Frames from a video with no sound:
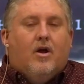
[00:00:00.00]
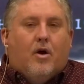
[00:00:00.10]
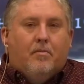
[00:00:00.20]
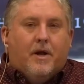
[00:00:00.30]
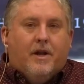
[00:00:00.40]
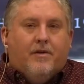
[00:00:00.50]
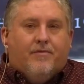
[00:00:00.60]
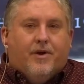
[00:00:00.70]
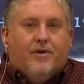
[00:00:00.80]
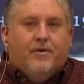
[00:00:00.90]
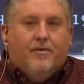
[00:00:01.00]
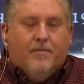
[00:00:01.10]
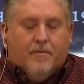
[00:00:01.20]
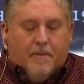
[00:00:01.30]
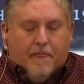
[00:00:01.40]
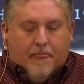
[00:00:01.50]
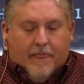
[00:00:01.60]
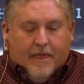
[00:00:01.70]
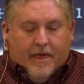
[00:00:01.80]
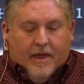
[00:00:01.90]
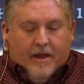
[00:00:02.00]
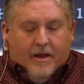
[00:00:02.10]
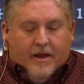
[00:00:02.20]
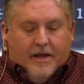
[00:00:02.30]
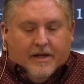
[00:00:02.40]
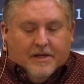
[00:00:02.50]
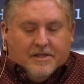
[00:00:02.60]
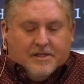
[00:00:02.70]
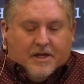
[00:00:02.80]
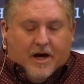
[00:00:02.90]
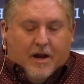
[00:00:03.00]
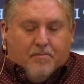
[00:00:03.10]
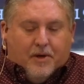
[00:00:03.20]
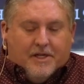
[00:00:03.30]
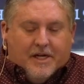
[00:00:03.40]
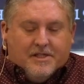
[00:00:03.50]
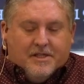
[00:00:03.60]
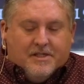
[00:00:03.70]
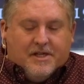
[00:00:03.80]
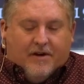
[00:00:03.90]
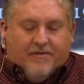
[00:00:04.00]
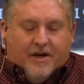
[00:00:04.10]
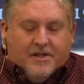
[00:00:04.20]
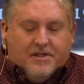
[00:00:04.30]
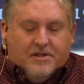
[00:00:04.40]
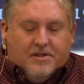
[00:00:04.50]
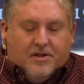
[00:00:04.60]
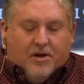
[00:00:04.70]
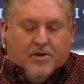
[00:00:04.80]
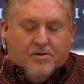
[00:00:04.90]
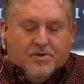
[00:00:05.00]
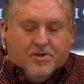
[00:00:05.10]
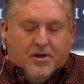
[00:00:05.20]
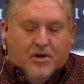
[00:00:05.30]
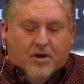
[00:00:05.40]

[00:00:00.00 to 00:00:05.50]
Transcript: Arminian view is that God predestined salvation to those